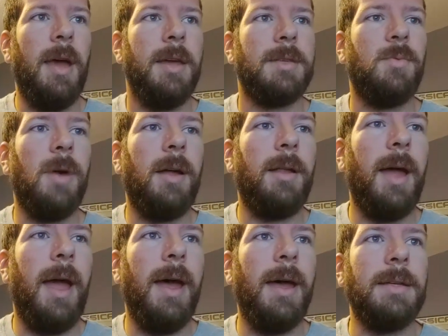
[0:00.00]
as well
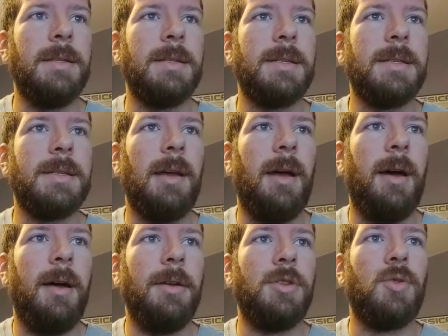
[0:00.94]
as
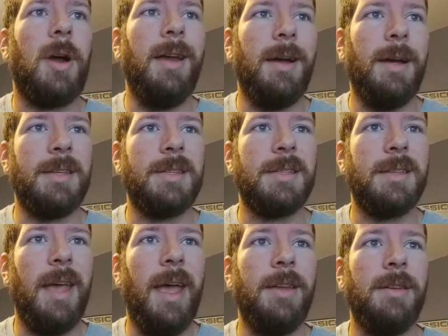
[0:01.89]
dry
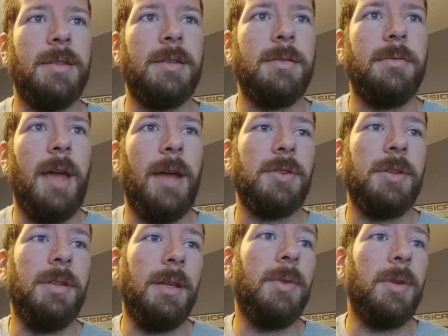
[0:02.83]
ice and
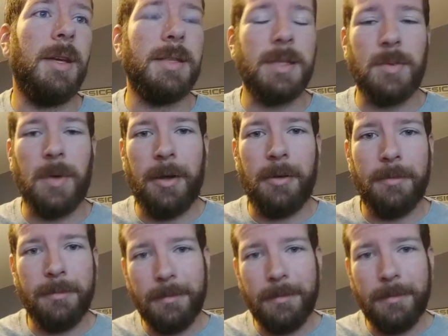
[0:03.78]
actually liquid ice as well.